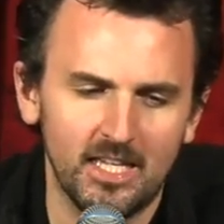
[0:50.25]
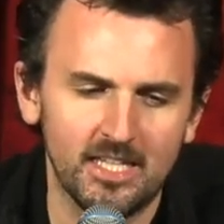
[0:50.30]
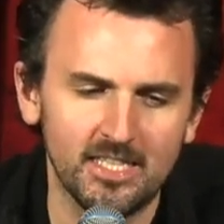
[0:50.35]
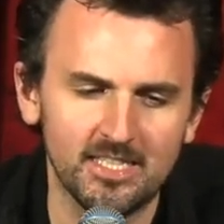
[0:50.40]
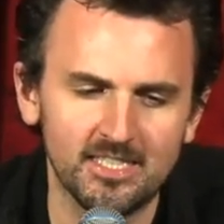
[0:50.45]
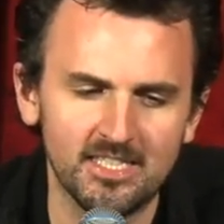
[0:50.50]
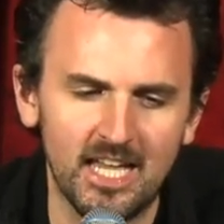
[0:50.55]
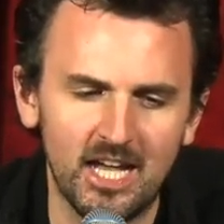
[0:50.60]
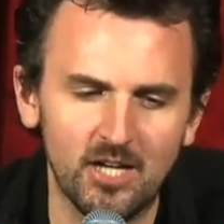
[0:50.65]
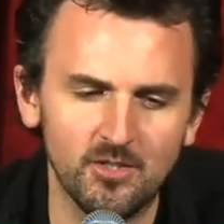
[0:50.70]

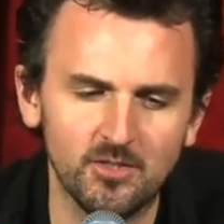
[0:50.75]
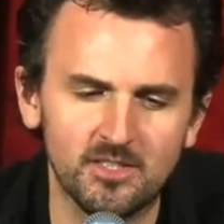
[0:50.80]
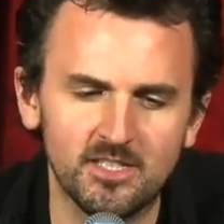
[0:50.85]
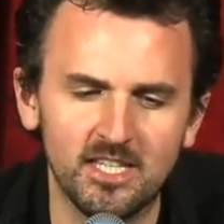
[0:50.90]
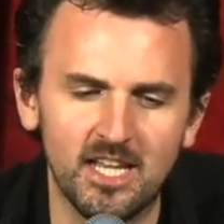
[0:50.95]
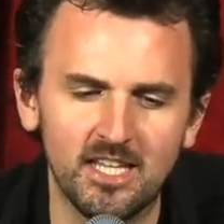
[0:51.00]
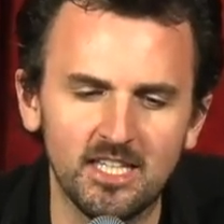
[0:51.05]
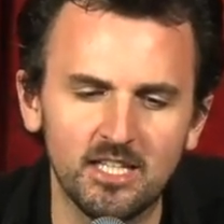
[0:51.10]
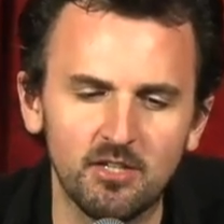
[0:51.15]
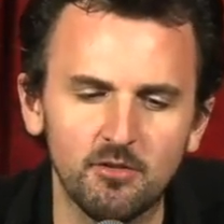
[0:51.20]
is now
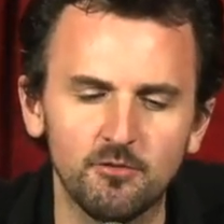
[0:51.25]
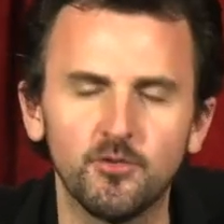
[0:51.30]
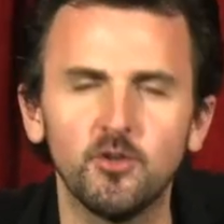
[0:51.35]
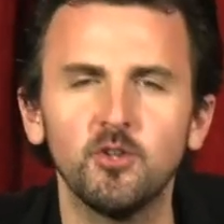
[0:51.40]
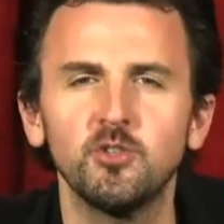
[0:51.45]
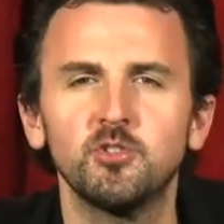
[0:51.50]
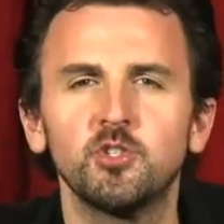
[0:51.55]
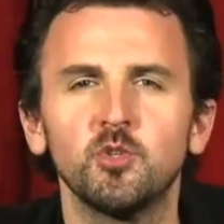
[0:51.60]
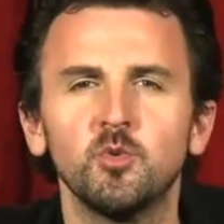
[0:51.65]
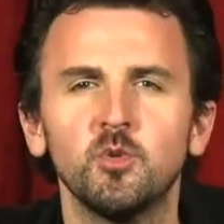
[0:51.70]
selling
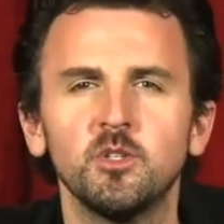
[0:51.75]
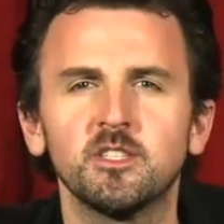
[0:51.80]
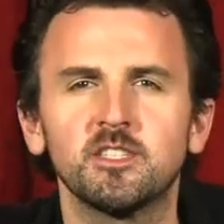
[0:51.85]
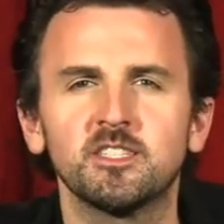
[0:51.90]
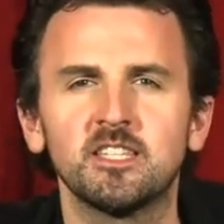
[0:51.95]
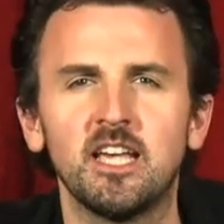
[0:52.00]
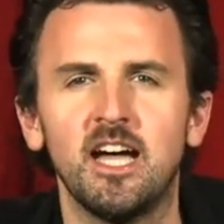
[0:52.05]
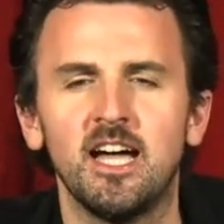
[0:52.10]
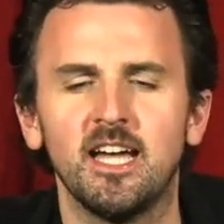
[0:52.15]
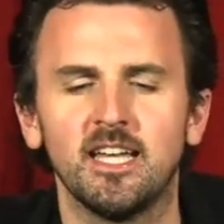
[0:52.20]

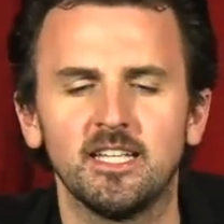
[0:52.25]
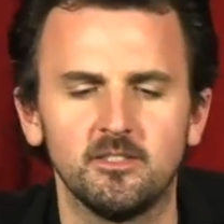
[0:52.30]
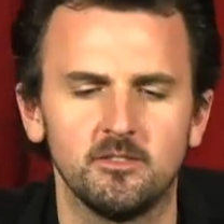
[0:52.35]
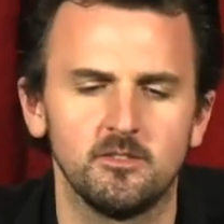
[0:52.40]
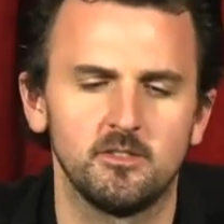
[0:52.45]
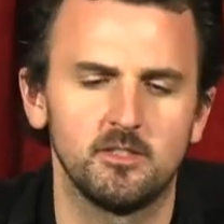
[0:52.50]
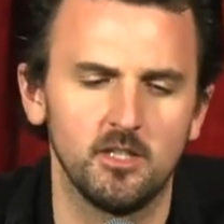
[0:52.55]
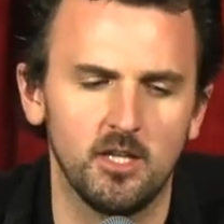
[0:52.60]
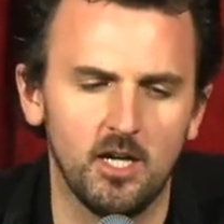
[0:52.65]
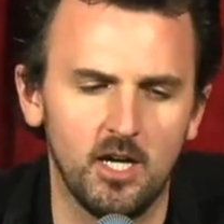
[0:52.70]
virtual
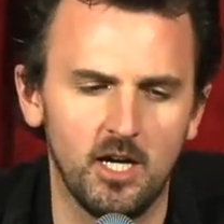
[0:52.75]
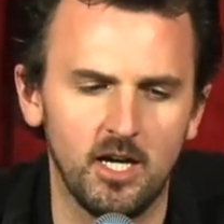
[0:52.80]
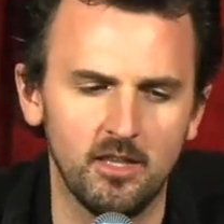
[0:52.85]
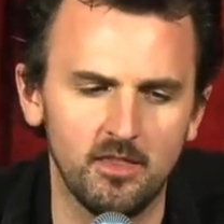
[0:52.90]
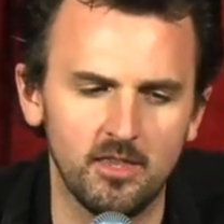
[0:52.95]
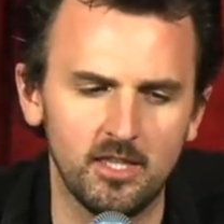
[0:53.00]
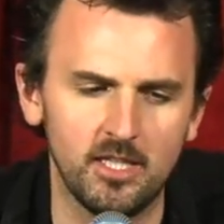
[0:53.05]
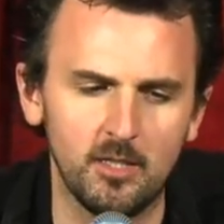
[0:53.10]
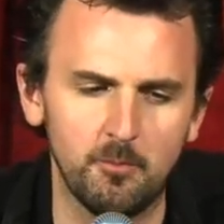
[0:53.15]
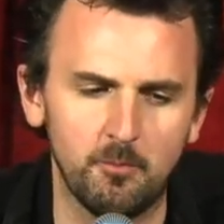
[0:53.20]
signs
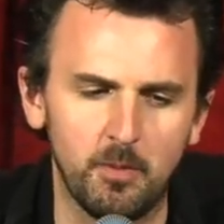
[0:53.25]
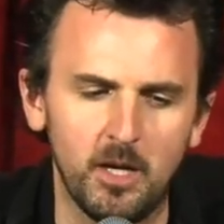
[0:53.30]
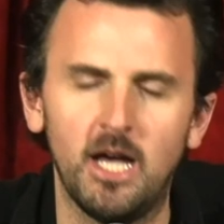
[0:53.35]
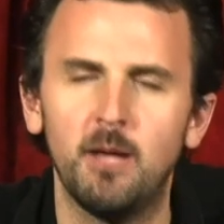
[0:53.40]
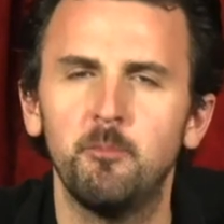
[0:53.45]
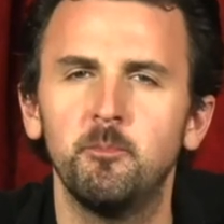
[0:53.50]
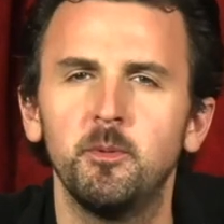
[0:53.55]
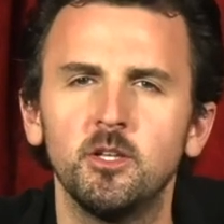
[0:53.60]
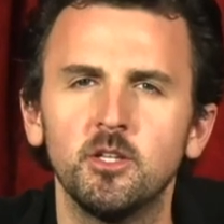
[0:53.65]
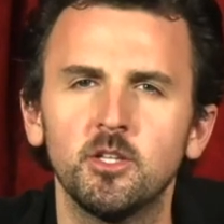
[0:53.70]
on the
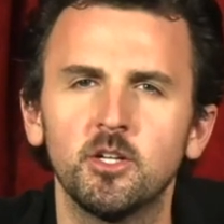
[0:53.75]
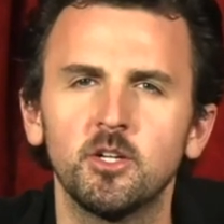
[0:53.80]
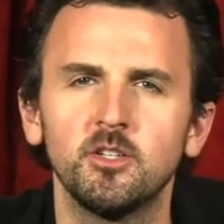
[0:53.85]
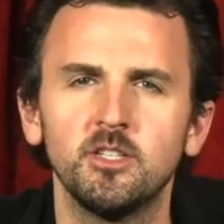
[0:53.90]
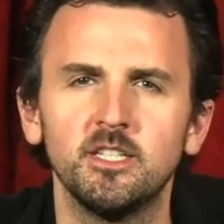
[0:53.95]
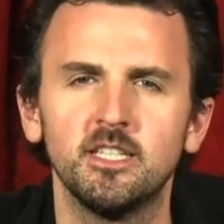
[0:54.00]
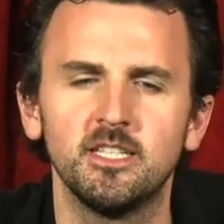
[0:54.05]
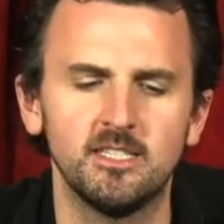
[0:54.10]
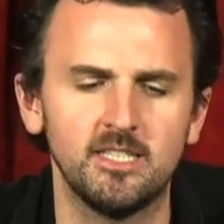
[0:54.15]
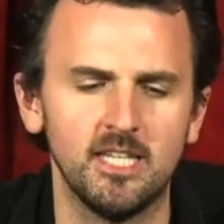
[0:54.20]

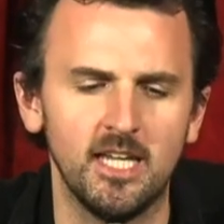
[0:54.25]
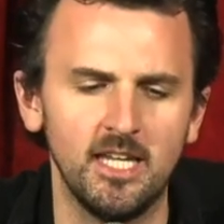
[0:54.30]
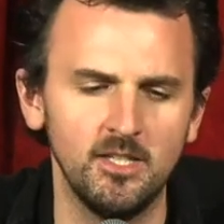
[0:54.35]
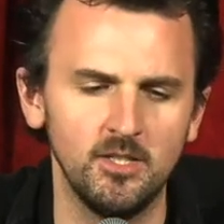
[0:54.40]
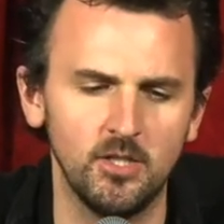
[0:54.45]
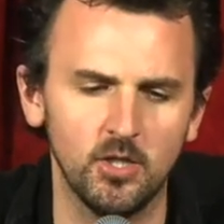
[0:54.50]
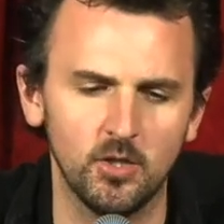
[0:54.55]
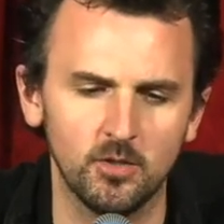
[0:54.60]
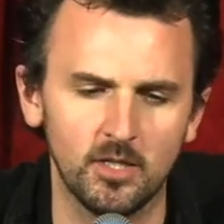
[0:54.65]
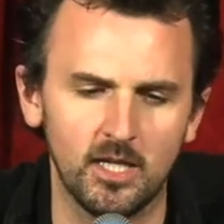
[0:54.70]
popular
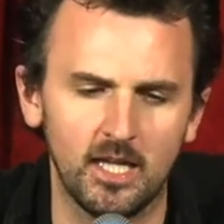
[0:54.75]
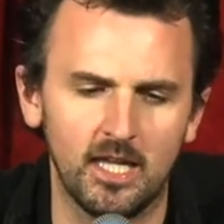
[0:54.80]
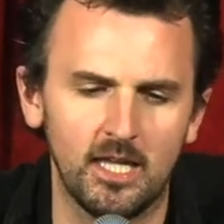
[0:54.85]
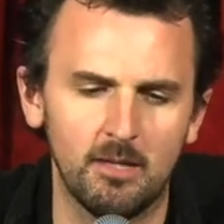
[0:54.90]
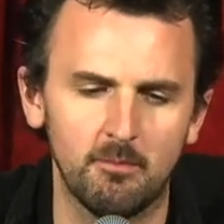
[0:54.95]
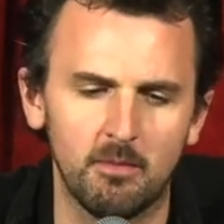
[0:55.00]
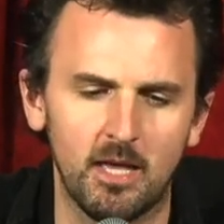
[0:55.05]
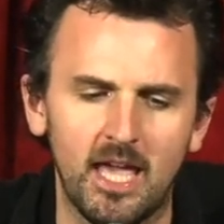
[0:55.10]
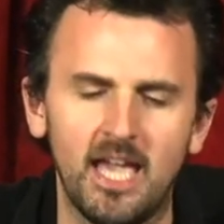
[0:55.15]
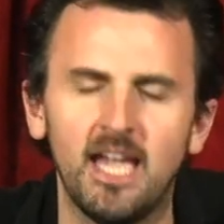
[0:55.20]
Nintendo
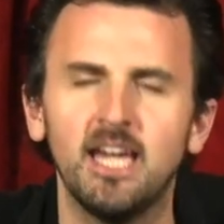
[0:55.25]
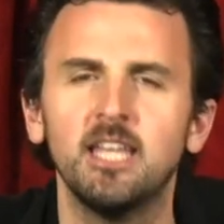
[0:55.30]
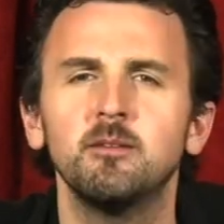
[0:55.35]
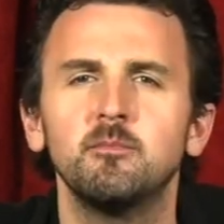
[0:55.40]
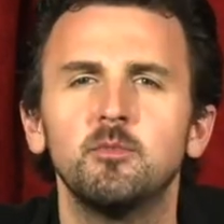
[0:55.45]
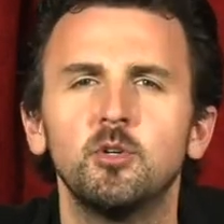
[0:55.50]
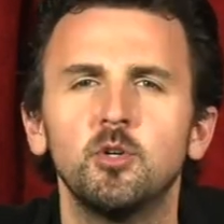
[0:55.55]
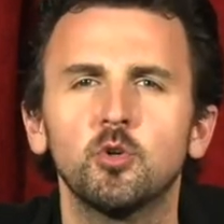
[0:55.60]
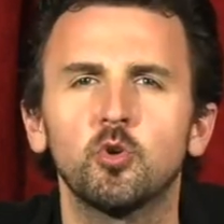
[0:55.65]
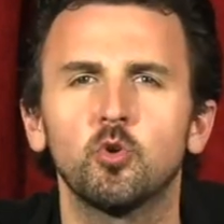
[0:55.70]
game
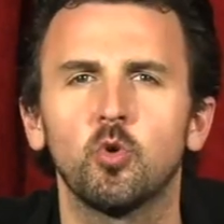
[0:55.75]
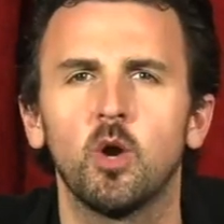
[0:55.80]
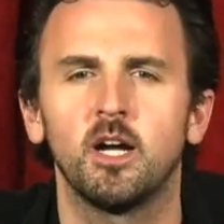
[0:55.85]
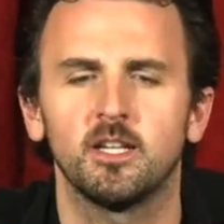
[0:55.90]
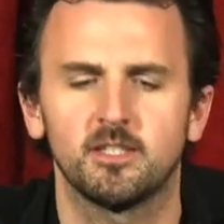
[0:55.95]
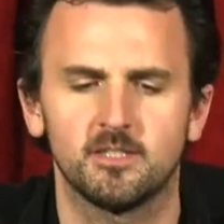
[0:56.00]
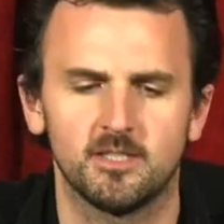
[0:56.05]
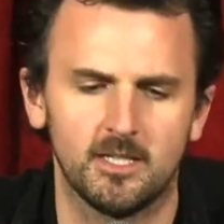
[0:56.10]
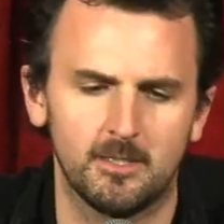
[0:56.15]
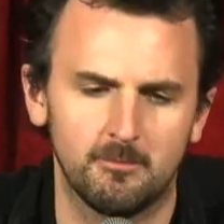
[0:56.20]
Animal
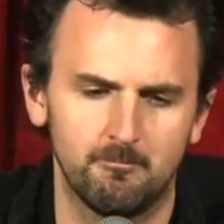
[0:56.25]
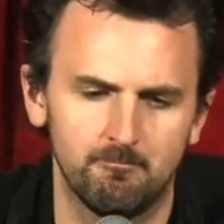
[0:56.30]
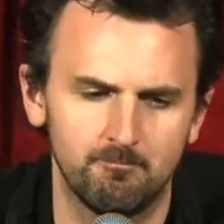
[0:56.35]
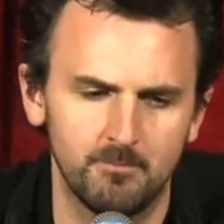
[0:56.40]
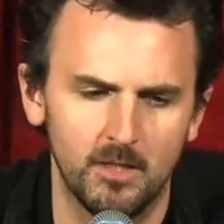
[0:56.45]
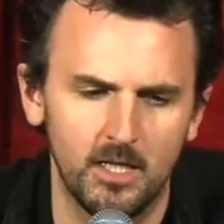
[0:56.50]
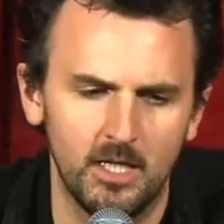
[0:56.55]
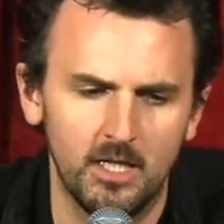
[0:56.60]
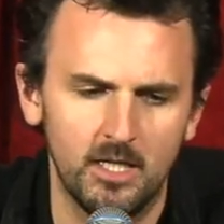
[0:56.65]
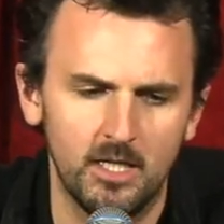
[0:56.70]
Crossing.